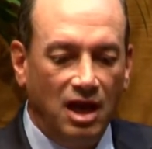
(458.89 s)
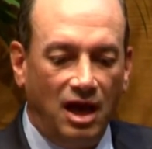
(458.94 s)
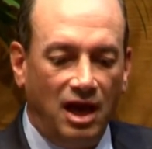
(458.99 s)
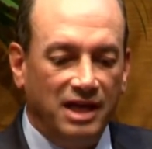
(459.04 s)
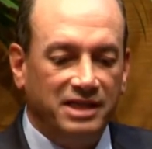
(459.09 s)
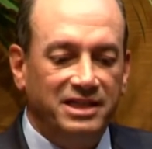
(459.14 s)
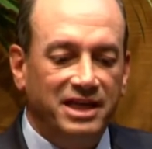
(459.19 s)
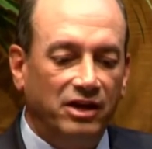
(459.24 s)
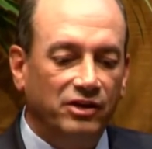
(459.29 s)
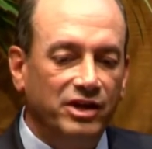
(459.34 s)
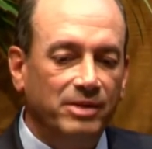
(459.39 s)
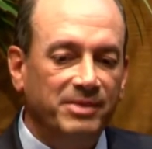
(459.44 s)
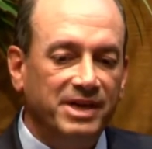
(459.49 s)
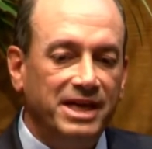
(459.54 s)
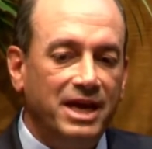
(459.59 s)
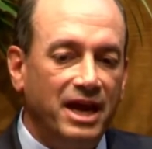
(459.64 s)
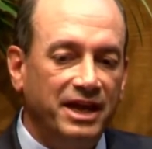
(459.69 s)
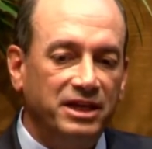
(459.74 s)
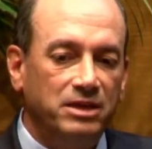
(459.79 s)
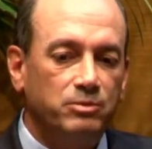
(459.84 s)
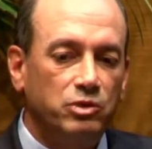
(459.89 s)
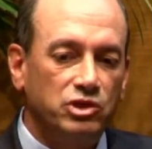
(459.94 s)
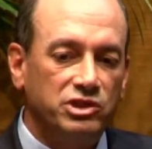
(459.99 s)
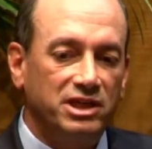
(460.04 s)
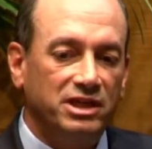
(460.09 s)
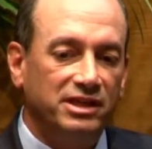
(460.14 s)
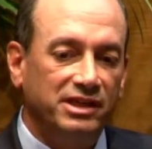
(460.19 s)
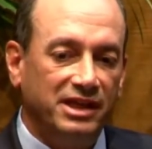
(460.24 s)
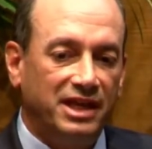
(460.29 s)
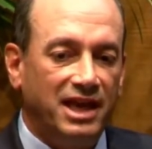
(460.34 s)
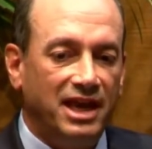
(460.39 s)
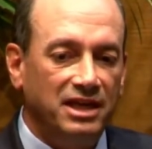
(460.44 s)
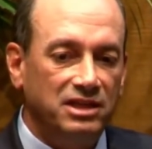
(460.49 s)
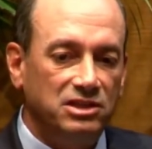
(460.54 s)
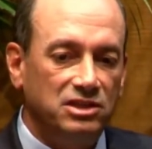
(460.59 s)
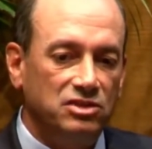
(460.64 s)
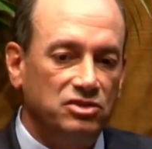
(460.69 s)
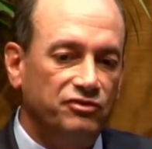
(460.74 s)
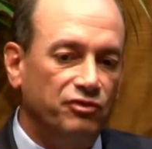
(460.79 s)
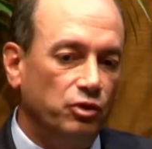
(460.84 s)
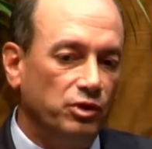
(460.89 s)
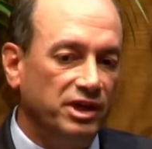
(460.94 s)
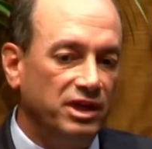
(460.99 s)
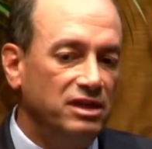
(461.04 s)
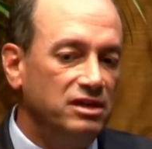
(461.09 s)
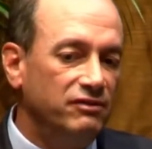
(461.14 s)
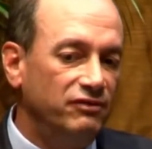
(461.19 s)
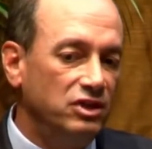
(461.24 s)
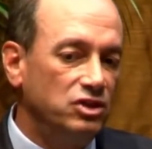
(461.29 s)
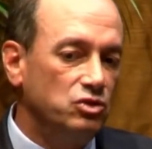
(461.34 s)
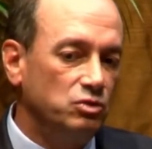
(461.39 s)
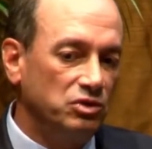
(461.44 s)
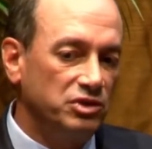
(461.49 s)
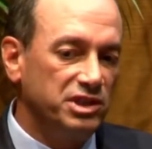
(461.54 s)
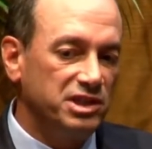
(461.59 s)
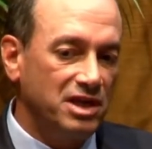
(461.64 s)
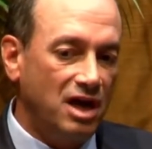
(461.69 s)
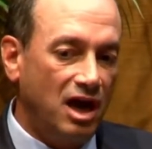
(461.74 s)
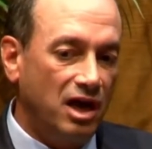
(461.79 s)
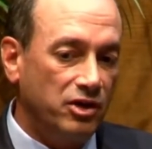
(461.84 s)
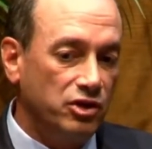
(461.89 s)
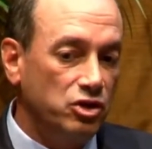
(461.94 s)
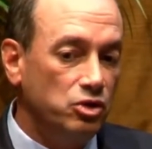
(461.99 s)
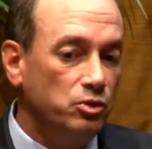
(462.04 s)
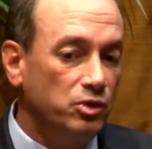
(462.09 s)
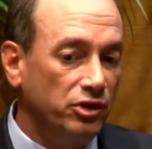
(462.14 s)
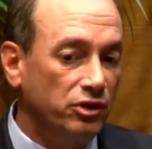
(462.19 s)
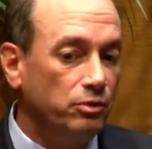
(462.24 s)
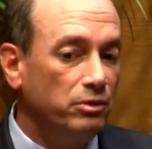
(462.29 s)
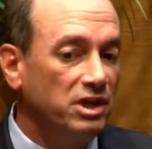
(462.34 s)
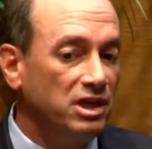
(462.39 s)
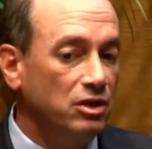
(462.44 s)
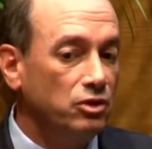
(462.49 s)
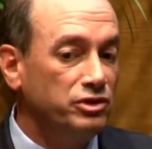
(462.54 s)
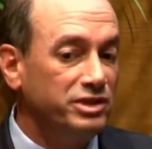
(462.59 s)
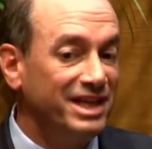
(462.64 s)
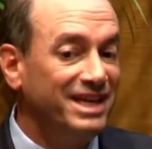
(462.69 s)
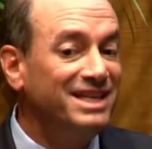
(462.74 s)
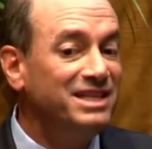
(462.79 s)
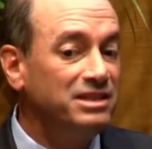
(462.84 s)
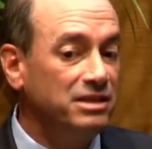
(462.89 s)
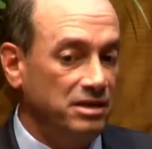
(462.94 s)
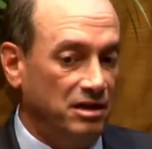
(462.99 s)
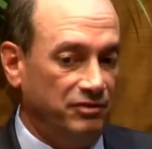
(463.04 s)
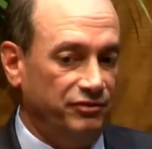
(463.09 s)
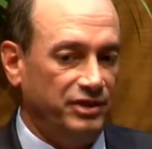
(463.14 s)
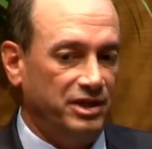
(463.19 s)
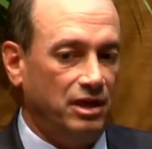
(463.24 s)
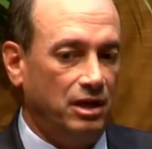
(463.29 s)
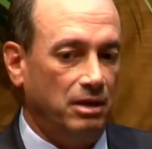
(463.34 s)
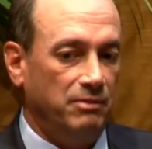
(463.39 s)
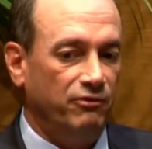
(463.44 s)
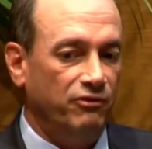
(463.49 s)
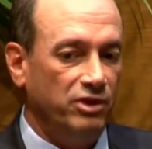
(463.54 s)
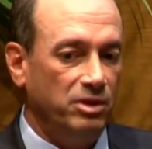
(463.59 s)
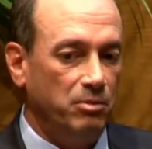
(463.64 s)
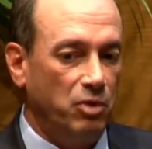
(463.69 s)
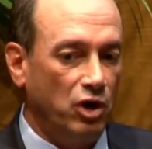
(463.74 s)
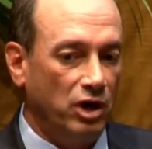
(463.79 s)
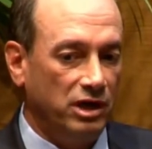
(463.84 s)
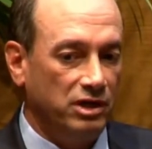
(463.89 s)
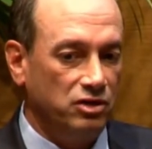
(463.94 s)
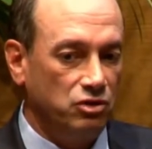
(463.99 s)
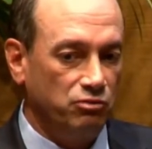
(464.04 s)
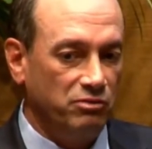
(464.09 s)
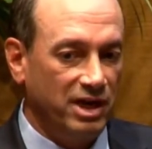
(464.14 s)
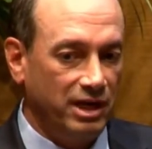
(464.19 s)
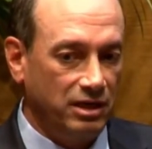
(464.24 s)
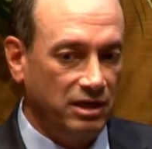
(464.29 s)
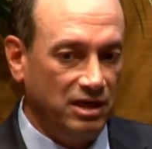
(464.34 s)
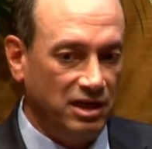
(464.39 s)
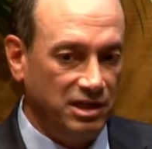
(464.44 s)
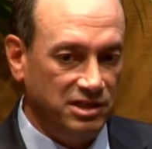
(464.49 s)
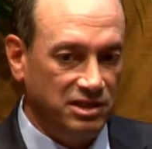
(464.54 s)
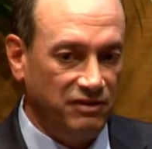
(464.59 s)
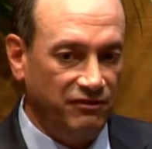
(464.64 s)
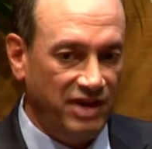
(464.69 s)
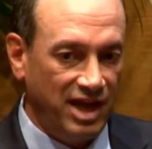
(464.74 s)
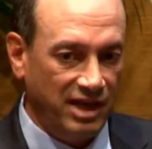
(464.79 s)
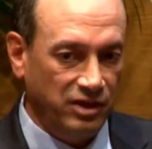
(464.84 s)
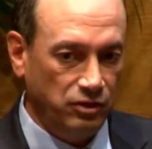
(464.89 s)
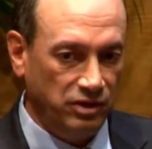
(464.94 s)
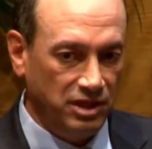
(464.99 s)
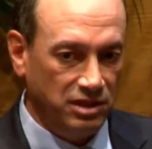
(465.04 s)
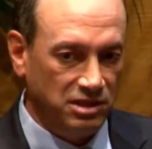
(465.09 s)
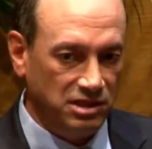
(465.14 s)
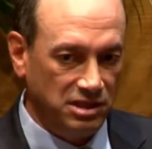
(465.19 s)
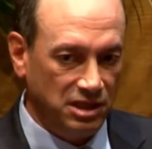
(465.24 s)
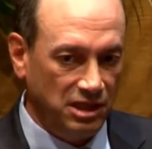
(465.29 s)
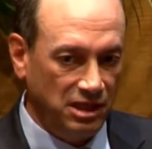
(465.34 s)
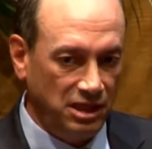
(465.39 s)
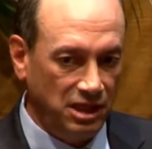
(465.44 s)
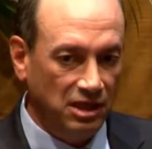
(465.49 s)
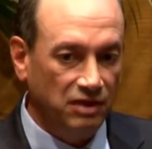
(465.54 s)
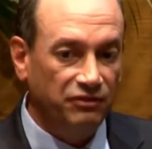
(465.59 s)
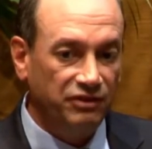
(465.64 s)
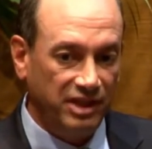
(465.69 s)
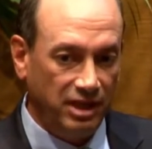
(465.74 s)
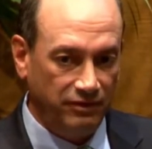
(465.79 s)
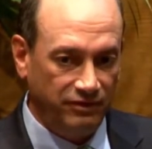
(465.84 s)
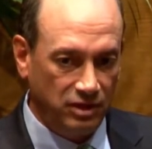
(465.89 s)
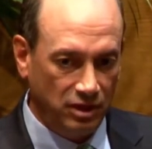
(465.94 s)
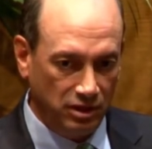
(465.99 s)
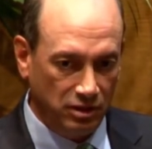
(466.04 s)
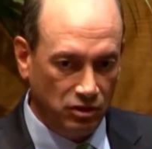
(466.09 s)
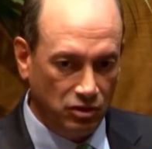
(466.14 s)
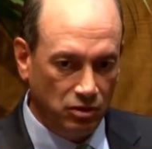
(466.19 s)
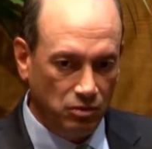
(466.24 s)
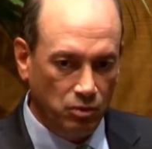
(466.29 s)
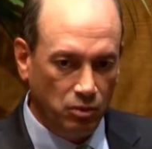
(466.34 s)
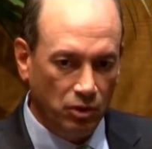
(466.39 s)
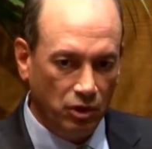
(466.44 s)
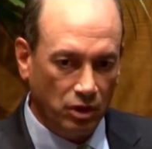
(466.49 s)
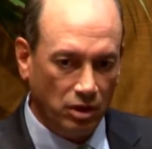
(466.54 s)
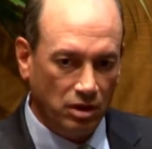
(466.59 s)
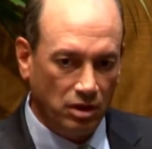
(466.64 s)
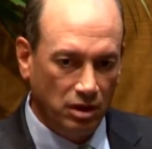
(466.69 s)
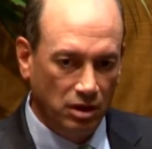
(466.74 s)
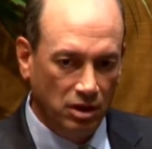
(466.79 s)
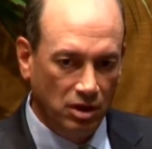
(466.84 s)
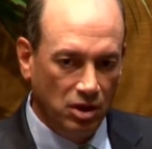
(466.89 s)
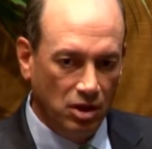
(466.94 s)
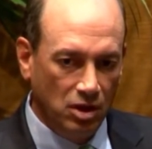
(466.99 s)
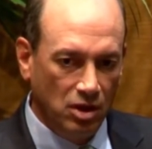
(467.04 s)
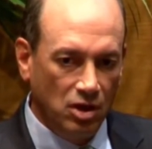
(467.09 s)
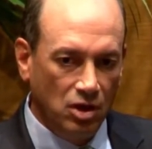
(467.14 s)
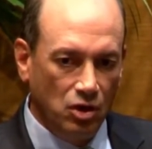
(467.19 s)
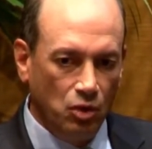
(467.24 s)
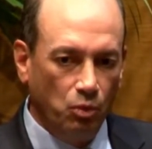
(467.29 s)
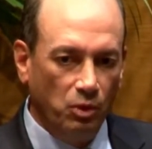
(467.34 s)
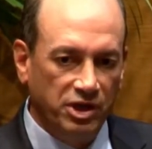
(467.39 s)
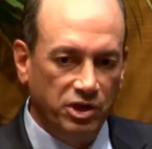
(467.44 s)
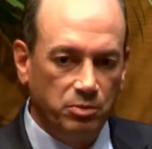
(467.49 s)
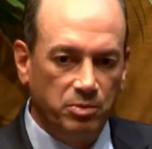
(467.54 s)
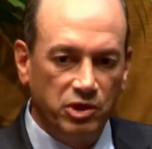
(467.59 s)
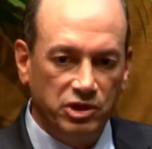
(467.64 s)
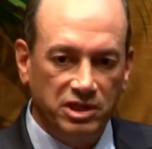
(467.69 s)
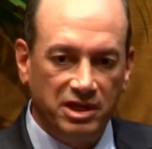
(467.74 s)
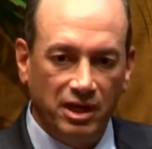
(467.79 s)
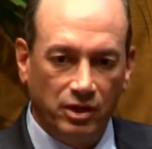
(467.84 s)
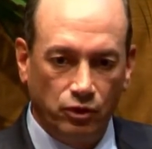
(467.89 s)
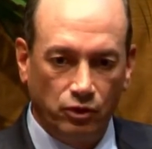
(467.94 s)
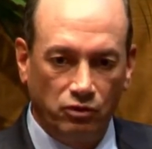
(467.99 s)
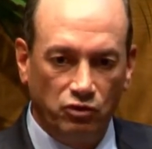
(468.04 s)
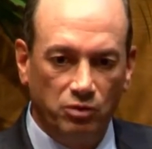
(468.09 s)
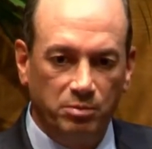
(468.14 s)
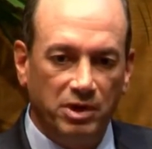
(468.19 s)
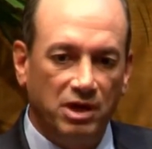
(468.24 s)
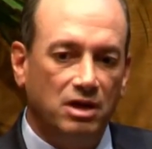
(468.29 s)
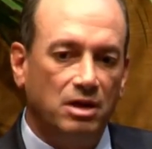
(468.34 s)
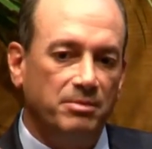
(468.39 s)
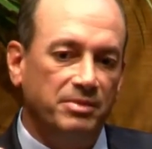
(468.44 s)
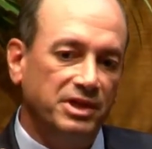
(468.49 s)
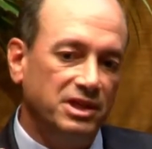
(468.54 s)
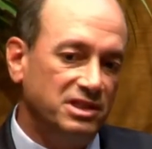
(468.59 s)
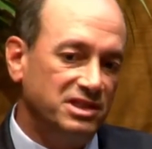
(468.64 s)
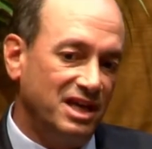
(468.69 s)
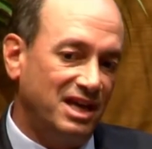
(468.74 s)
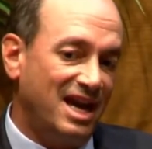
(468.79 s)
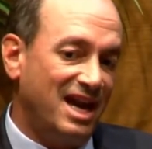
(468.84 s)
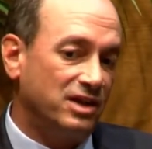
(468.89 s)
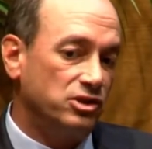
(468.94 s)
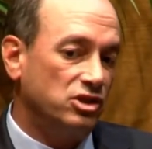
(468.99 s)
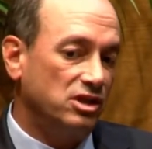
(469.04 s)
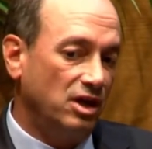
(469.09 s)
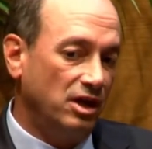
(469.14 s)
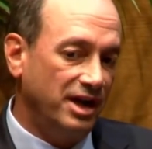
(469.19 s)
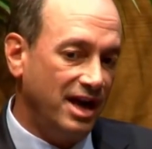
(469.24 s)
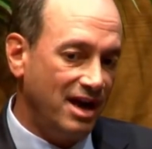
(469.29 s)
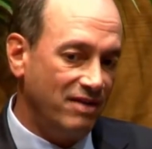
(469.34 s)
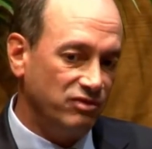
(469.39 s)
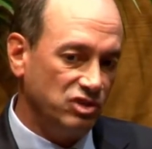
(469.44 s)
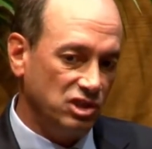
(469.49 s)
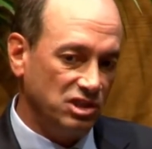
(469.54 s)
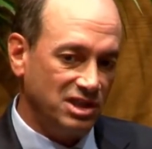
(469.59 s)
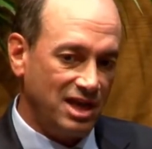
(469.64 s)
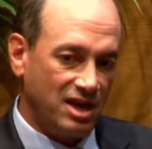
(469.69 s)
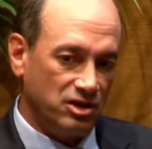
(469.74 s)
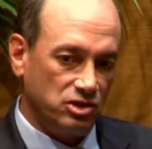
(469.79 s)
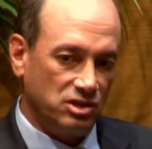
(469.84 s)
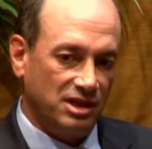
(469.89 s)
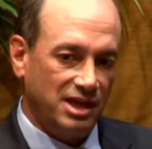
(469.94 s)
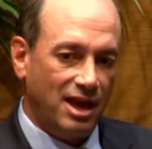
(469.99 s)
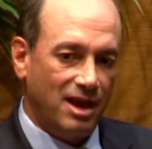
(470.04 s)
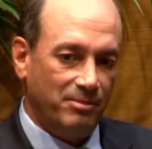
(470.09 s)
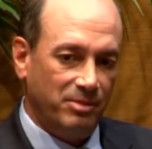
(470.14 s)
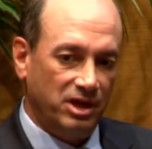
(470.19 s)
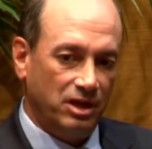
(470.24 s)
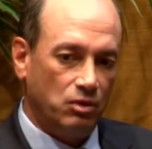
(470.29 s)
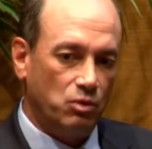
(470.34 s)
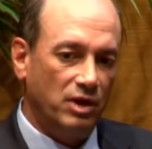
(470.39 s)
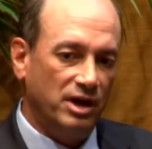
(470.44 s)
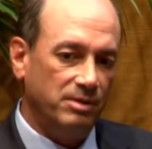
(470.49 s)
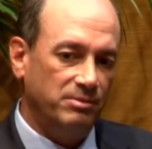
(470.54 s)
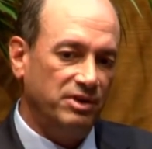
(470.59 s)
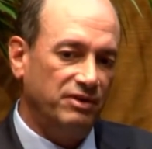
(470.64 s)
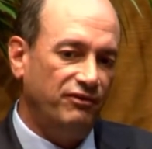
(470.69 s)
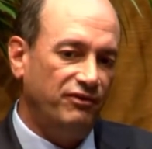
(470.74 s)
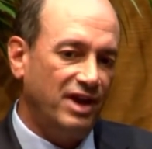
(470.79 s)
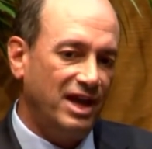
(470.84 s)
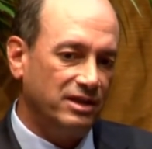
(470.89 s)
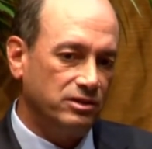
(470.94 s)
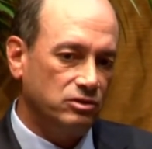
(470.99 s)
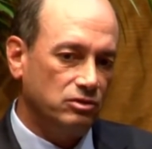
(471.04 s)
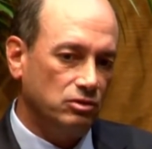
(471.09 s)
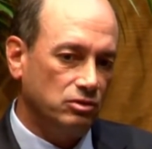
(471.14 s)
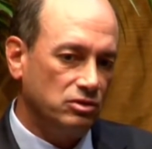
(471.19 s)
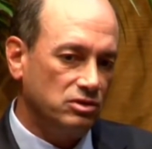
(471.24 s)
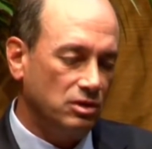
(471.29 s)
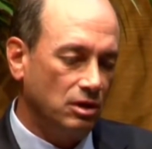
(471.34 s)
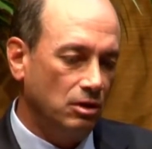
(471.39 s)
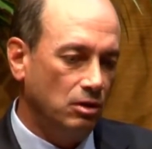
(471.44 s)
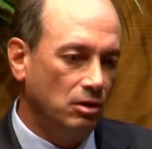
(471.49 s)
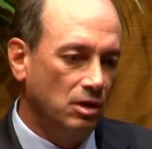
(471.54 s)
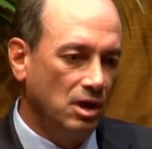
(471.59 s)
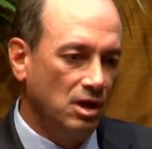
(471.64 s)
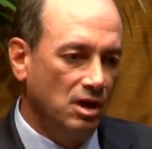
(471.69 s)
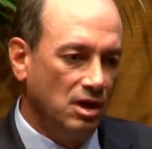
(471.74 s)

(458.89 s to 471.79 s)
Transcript: I tell them in 90% of the cases for an individual stock, 2 or 3 years is enough time for the market to recognize the value they seek if they've done good work. When you put together a group of companies, that actually on average is actually happening quite a bit faster. So,